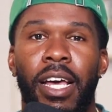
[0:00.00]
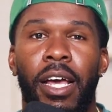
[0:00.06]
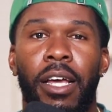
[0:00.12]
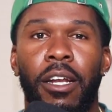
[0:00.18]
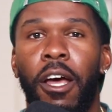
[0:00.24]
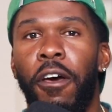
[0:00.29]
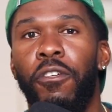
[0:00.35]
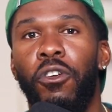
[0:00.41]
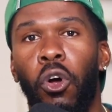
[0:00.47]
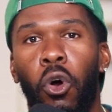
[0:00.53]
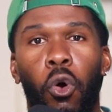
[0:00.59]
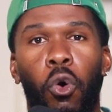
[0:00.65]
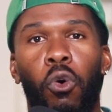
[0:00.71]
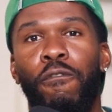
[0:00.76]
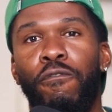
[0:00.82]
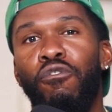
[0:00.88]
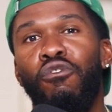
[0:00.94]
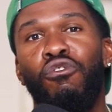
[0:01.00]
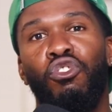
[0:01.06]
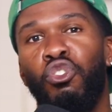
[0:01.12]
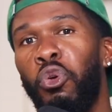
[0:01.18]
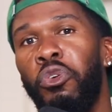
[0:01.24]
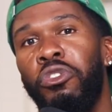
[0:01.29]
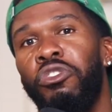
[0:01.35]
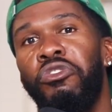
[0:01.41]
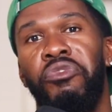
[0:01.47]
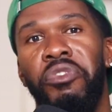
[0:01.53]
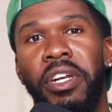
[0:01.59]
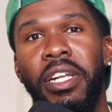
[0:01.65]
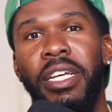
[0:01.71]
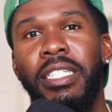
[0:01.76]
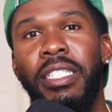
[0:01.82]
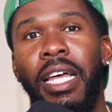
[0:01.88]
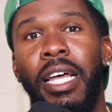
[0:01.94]
and other whole food source
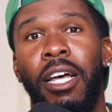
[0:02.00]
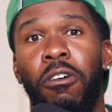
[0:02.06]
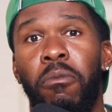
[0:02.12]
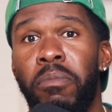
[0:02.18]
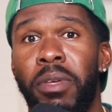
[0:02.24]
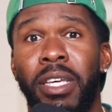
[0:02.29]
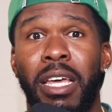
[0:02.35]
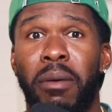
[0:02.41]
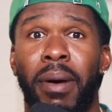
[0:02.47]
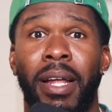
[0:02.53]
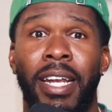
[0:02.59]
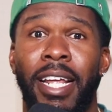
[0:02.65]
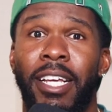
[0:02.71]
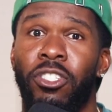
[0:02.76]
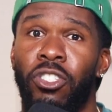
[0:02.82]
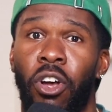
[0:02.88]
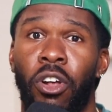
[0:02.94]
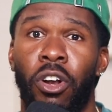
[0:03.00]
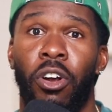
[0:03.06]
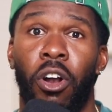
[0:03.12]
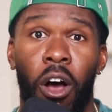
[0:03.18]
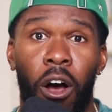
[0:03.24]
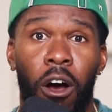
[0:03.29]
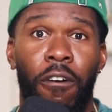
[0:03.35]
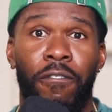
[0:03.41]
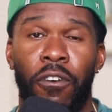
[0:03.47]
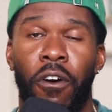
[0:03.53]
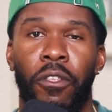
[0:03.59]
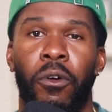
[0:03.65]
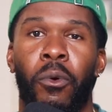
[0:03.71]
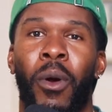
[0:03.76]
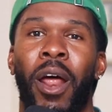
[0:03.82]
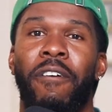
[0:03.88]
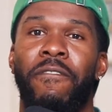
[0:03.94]
ingredients that help me get my day started off on
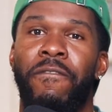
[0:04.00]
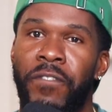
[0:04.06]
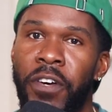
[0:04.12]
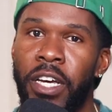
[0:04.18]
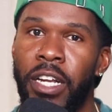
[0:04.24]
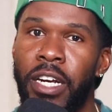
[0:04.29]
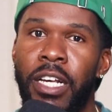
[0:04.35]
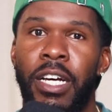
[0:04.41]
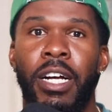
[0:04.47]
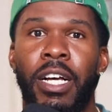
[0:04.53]
the right foot.